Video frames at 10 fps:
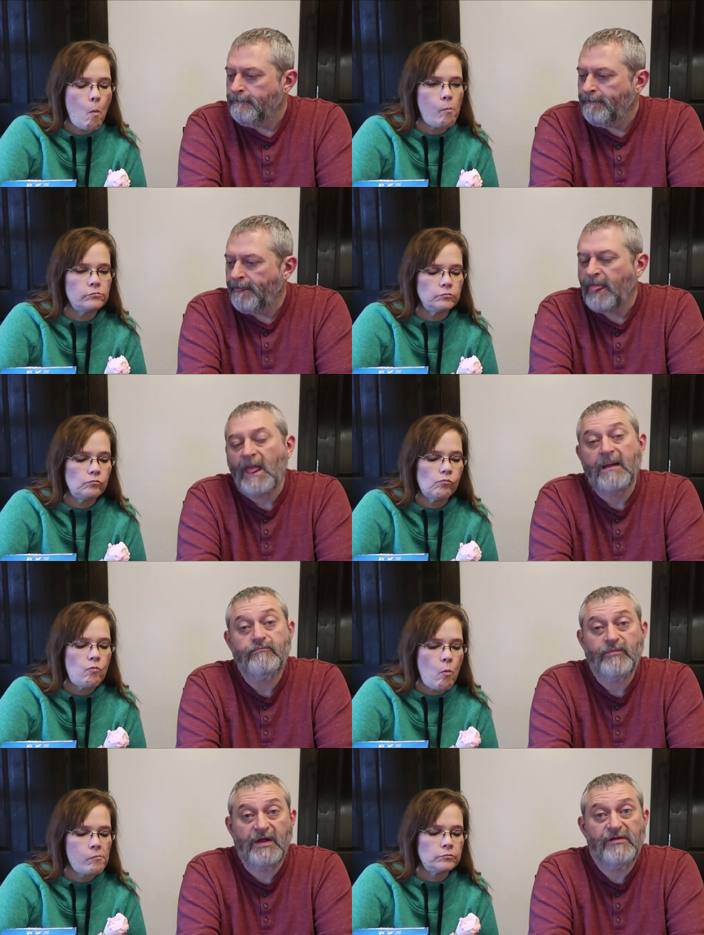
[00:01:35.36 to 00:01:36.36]
Speaker 1: Mm.
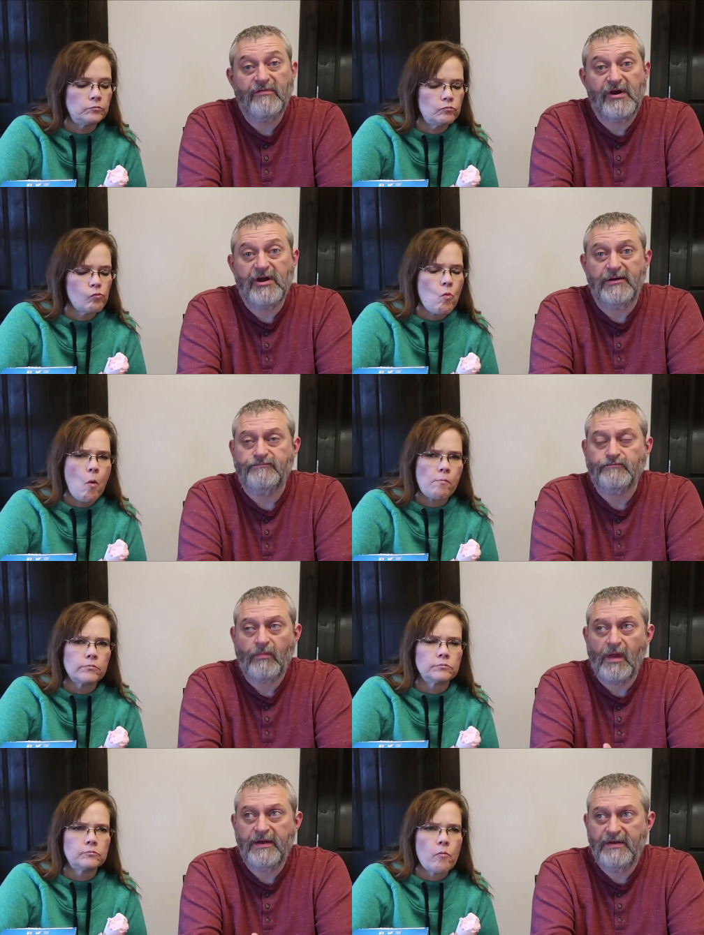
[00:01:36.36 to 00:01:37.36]
It is very good.
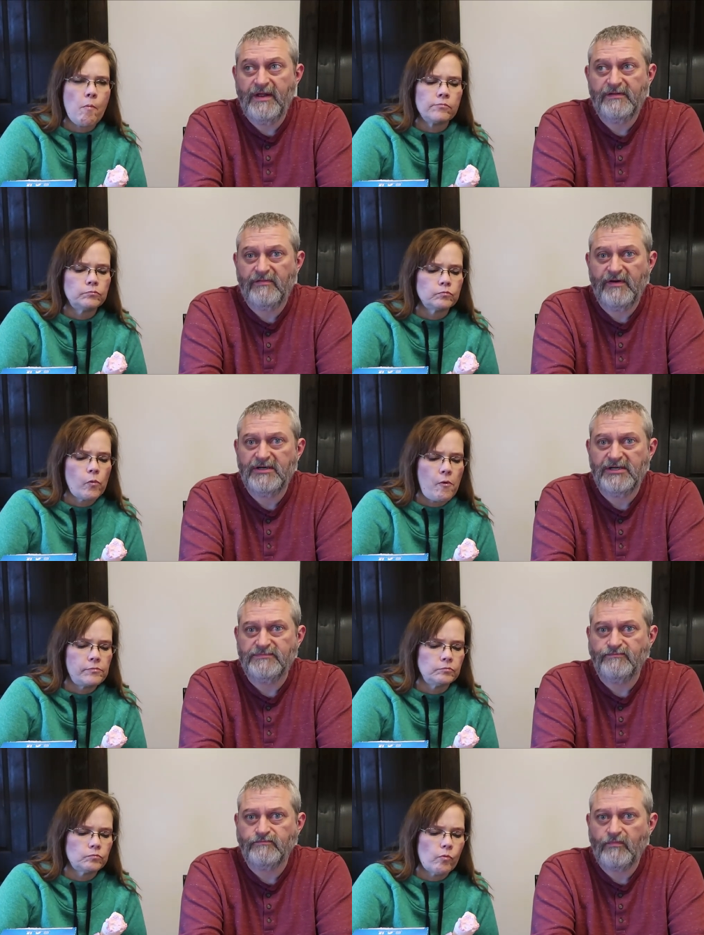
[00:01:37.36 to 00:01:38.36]
It, it's very,
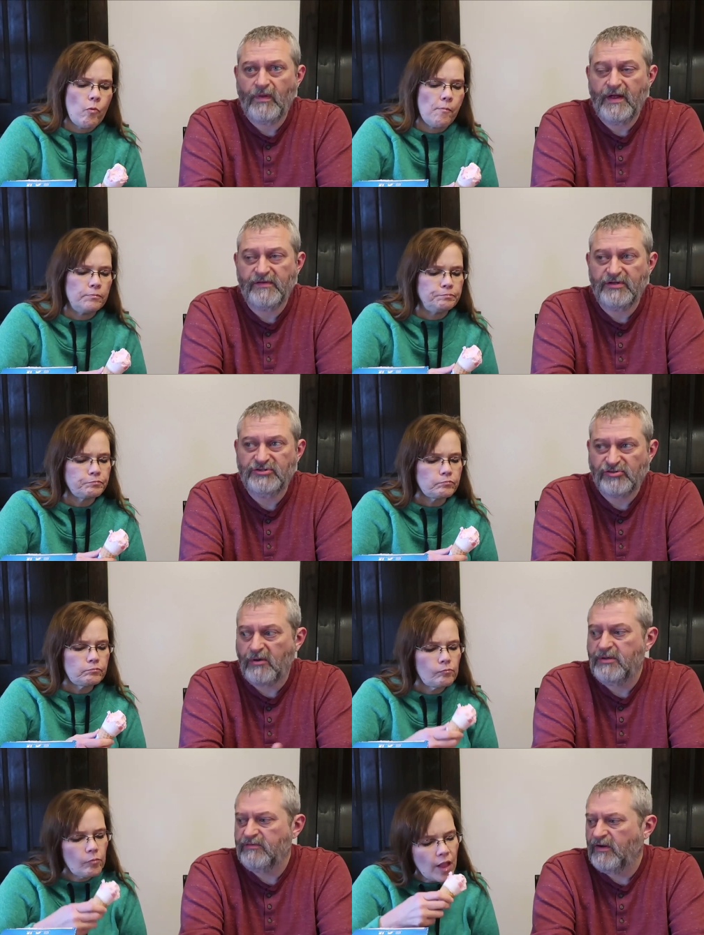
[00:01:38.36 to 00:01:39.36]
um, has a good
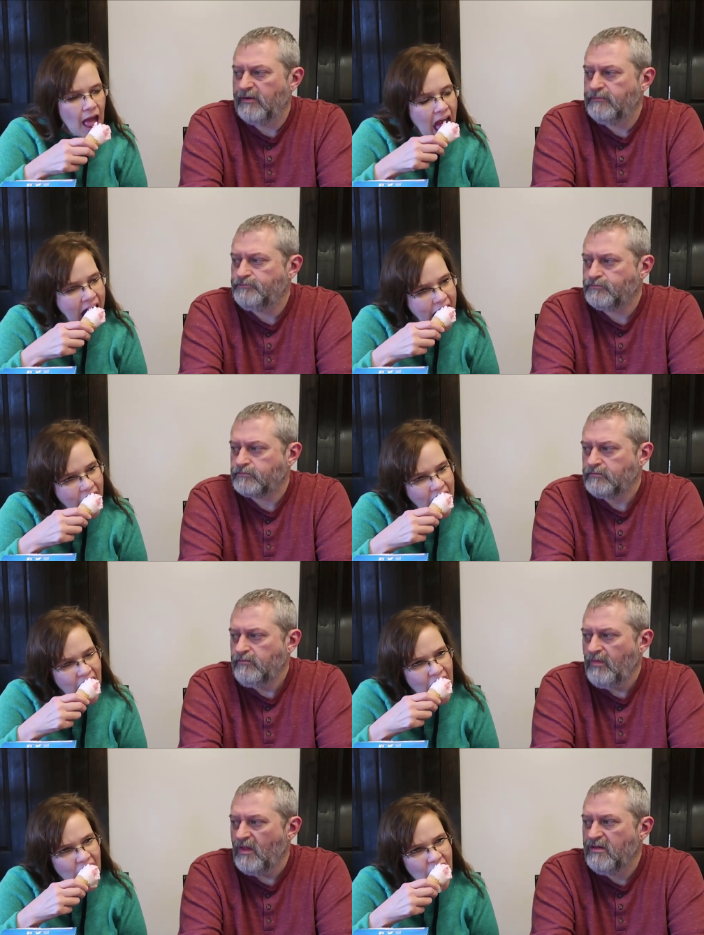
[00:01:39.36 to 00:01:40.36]
strawberry flavor.
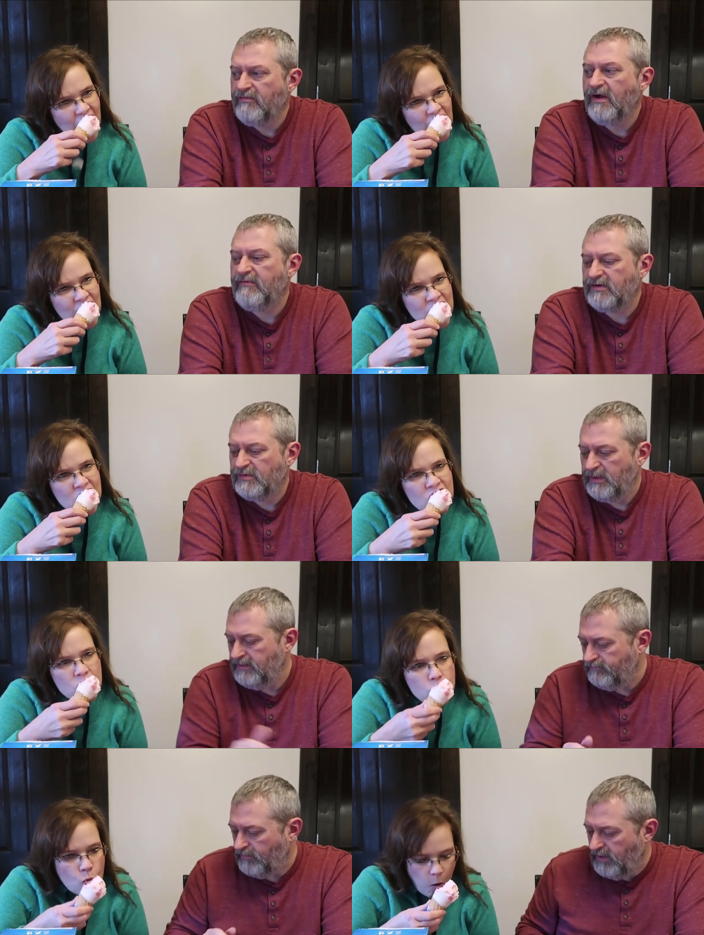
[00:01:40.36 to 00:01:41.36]
Uh-huh. very, very sweet.
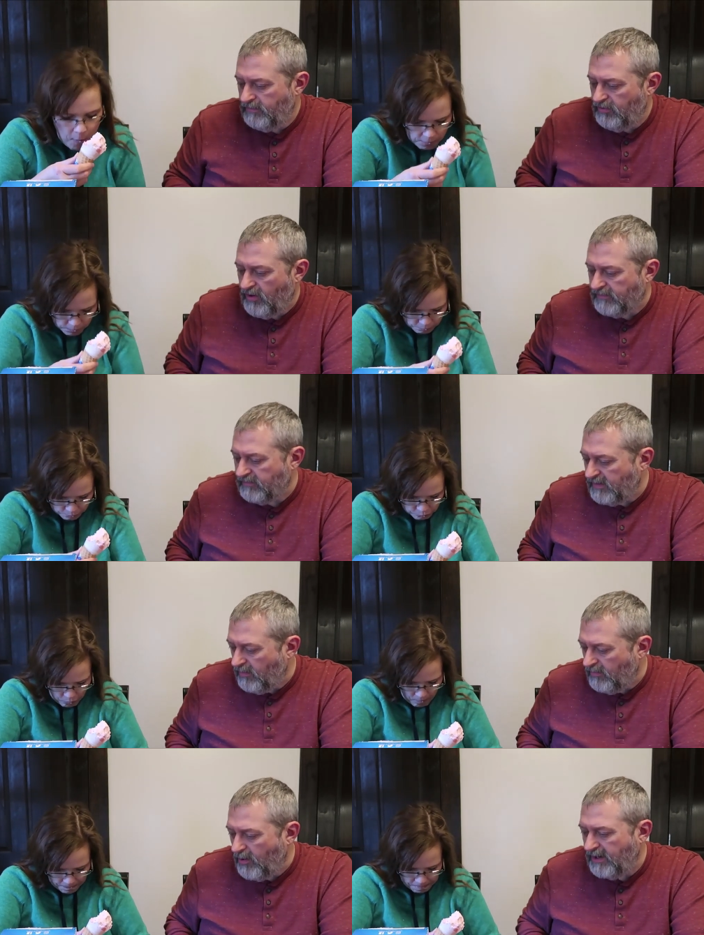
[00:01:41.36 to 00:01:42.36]
Definitely Ooh. drops on
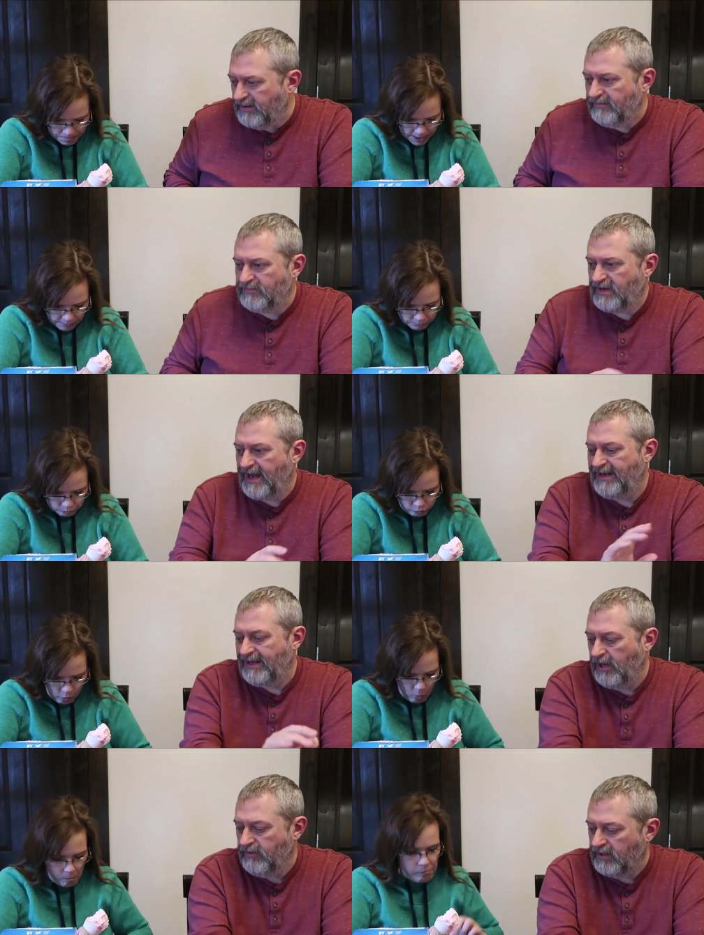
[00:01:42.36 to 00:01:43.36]
that white candy
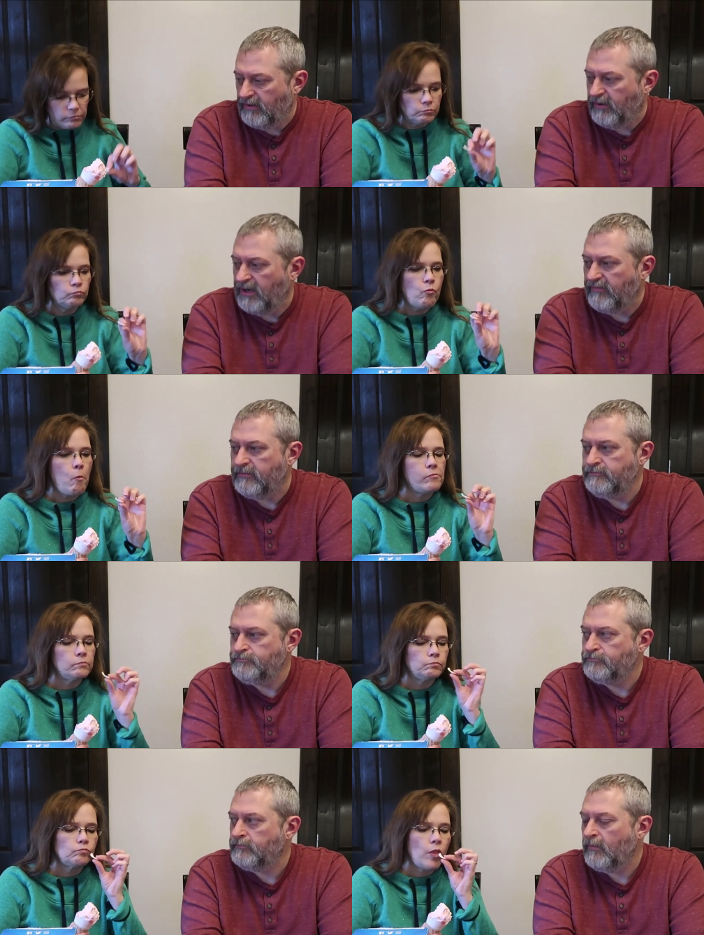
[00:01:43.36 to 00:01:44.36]
coating or whatever.
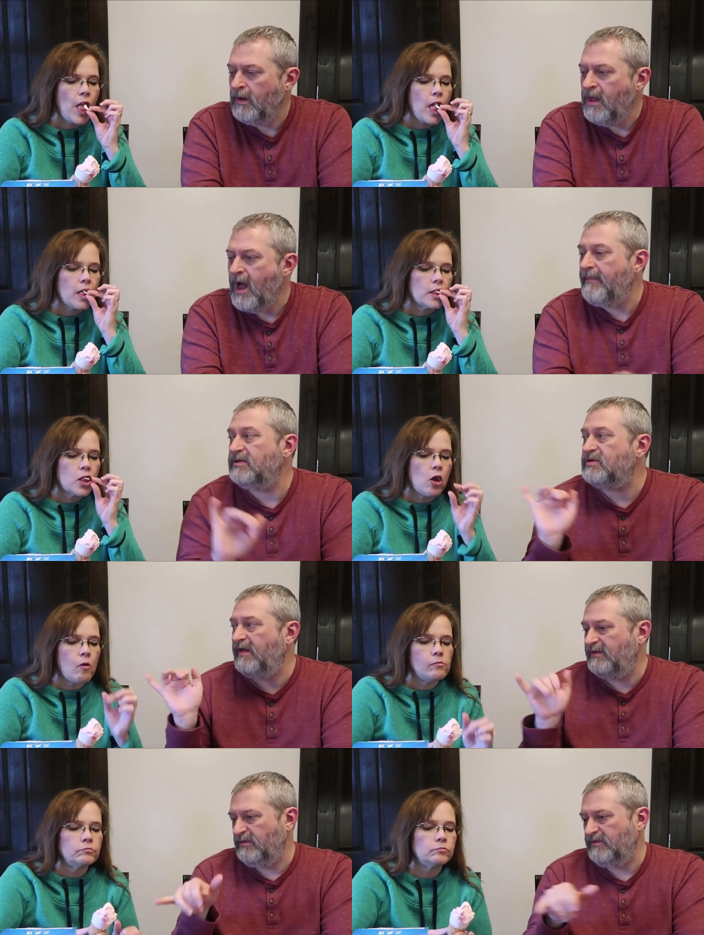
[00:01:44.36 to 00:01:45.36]
I bet you
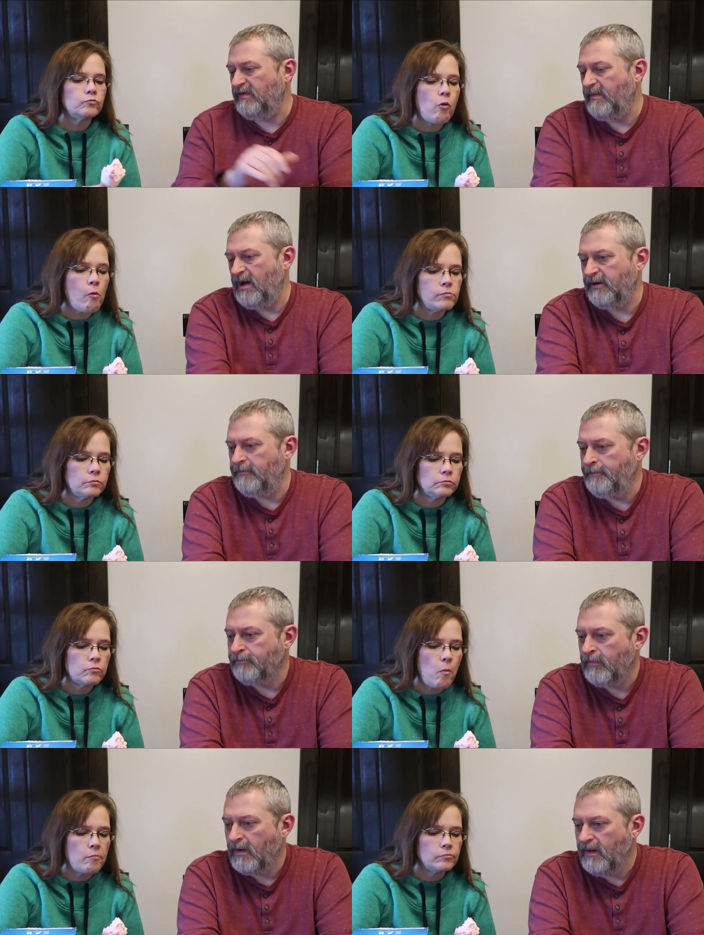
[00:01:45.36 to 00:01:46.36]
that's what's in the bottom.
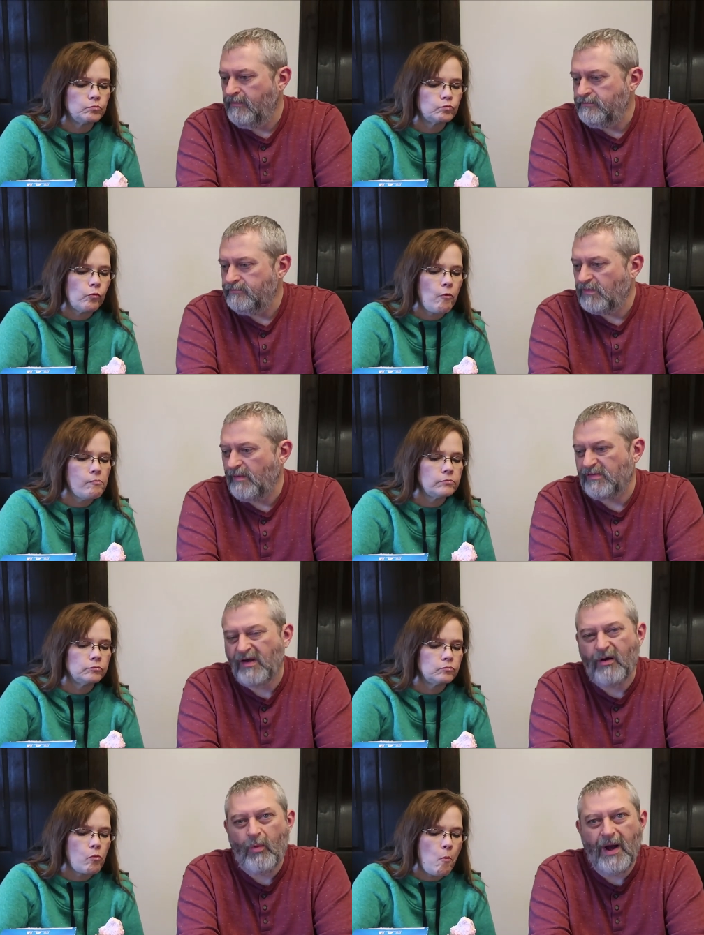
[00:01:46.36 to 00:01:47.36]
It's almost
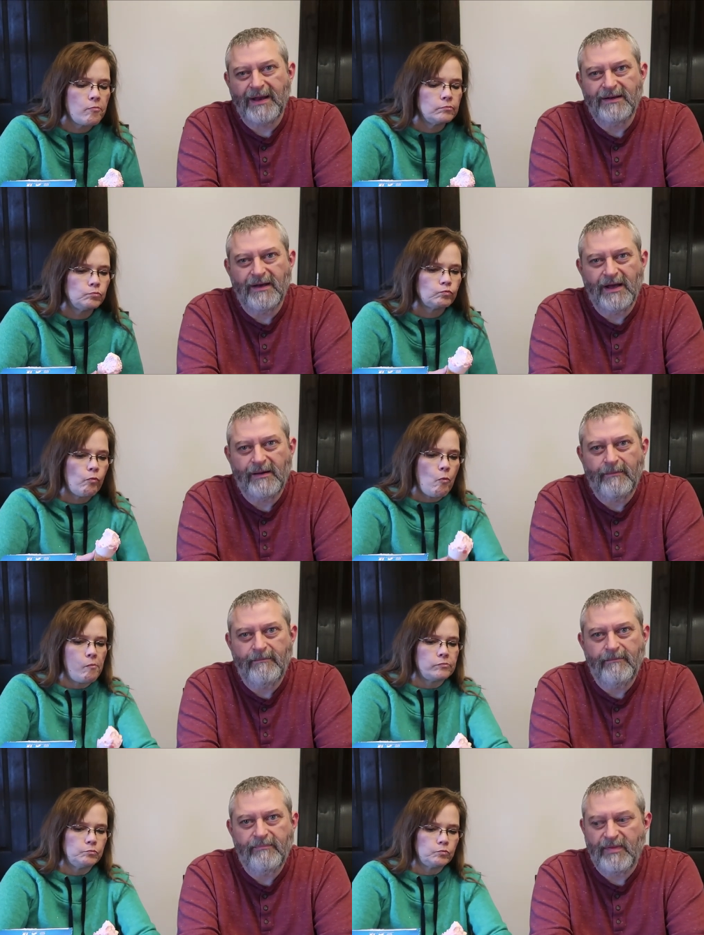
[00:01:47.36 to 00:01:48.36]
like a white, um,
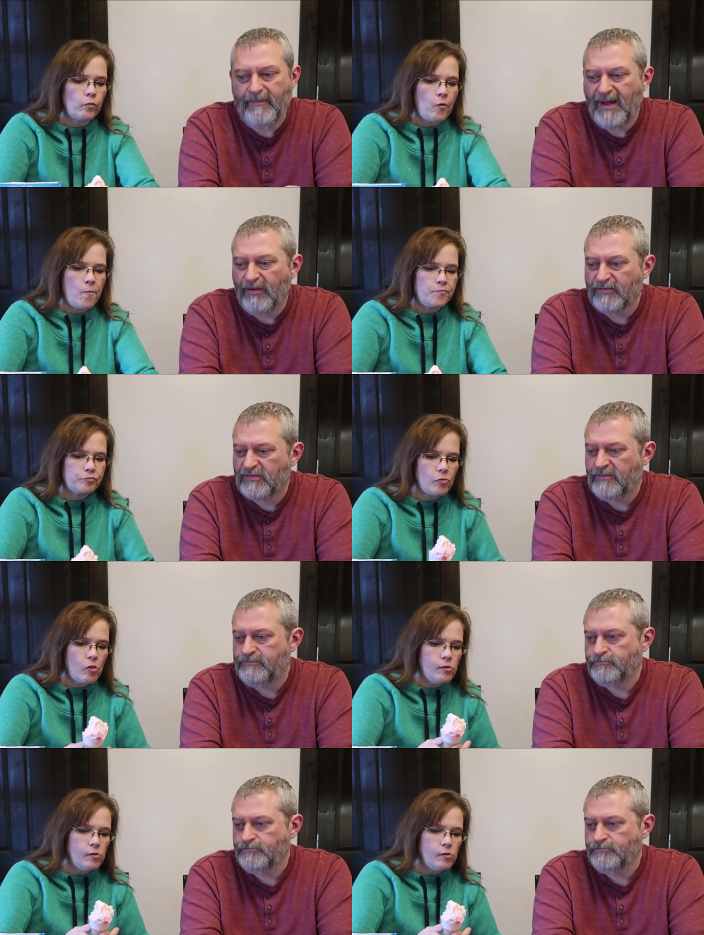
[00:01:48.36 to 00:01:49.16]
the melts.